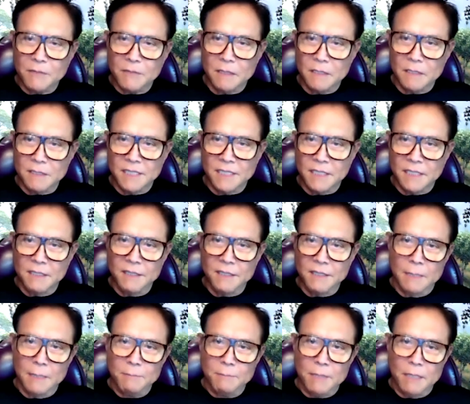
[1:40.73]
The second thing
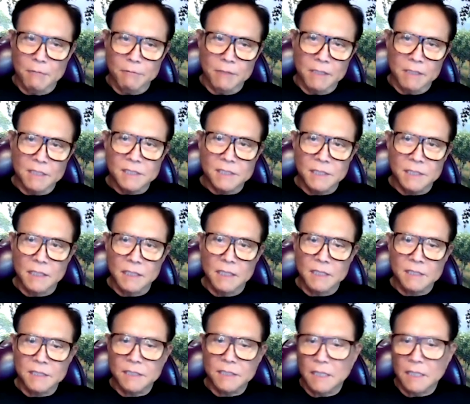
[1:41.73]
about real estate
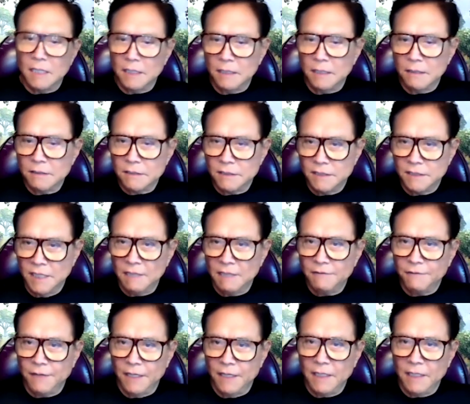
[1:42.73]
is I use debt
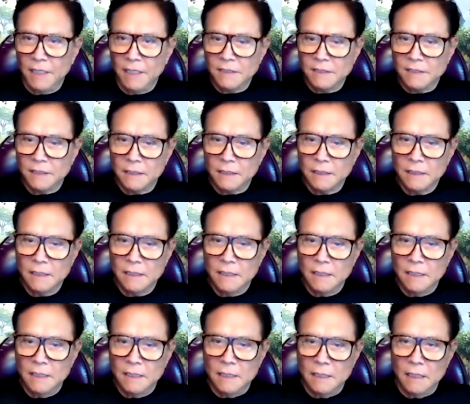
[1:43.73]
financing,
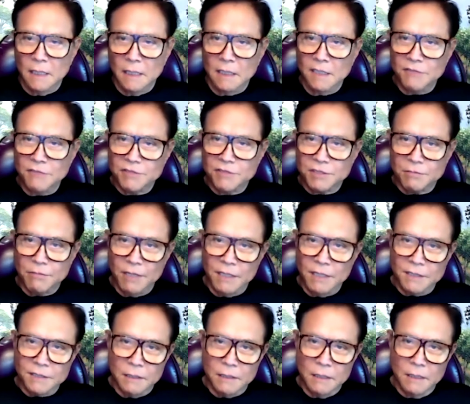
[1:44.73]
and interest
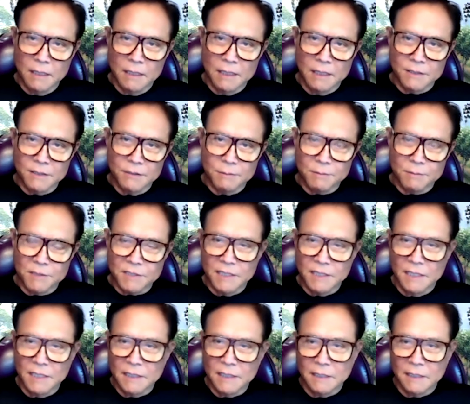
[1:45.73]
rates are at two percent.